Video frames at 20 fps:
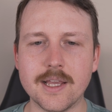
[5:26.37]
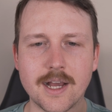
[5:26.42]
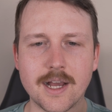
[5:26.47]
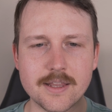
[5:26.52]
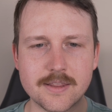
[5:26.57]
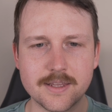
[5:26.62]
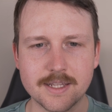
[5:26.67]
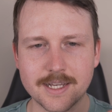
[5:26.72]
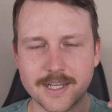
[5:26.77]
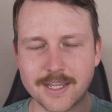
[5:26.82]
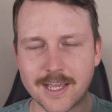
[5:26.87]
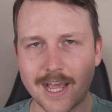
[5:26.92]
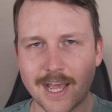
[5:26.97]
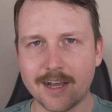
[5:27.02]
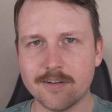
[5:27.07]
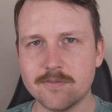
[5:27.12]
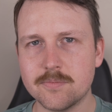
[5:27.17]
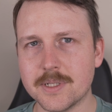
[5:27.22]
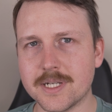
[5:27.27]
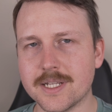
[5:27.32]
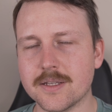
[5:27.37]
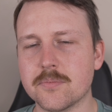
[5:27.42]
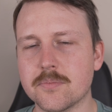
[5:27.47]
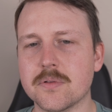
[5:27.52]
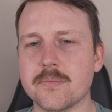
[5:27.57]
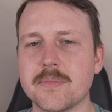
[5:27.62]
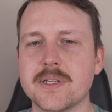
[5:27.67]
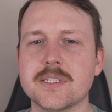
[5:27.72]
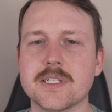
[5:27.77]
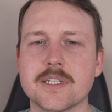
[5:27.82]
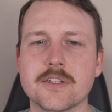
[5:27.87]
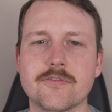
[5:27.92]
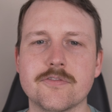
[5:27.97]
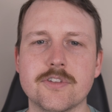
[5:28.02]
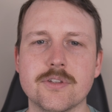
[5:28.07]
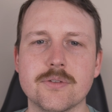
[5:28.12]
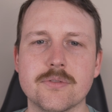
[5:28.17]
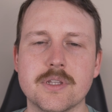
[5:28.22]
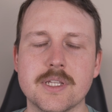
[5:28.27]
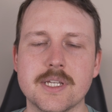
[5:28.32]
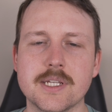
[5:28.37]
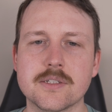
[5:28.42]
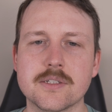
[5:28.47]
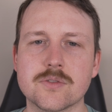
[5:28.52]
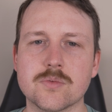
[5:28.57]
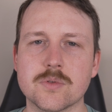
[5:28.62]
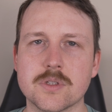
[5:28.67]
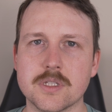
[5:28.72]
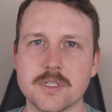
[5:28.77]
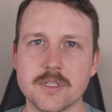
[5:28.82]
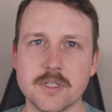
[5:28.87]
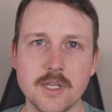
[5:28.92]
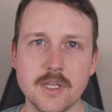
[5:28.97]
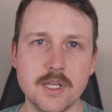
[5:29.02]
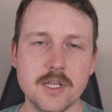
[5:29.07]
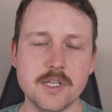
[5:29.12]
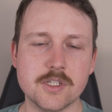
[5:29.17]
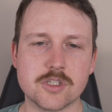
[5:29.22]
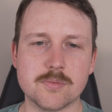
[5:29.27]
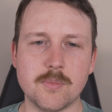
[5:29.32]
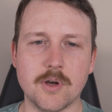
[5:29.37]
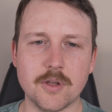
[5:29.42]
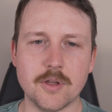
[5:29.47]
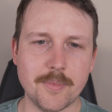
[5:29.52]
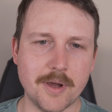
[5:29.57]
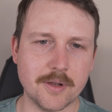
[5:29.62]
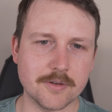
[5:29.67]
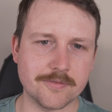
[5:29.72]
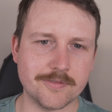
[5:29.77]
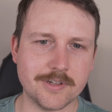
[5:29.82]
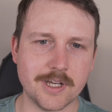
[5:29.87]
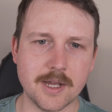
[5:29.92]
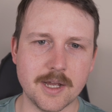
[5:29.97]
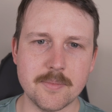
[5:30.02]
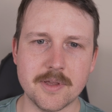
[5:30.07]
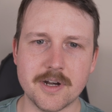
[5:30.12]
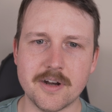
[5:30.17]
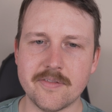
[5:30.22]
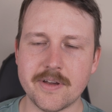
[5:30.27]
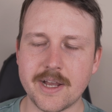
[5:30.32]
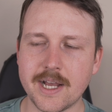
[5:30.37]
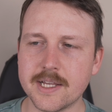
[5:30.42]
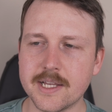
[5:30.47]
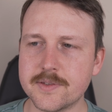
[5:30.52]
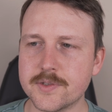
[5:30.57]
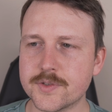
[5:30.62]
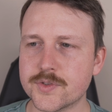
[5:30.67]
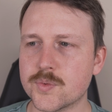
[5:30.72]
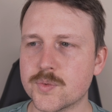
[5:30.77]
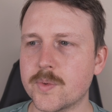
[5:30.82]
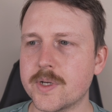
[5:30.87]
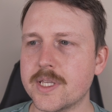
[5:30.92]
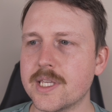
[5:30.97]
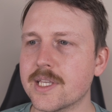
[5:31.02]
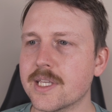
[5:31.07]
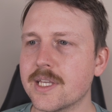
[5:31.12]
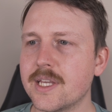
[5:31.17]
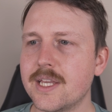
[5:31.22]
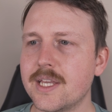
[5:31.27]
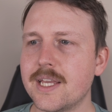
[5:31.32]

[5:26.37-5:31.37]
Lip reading: I think I have been implementing a few things with the small amount of time that I've had this week.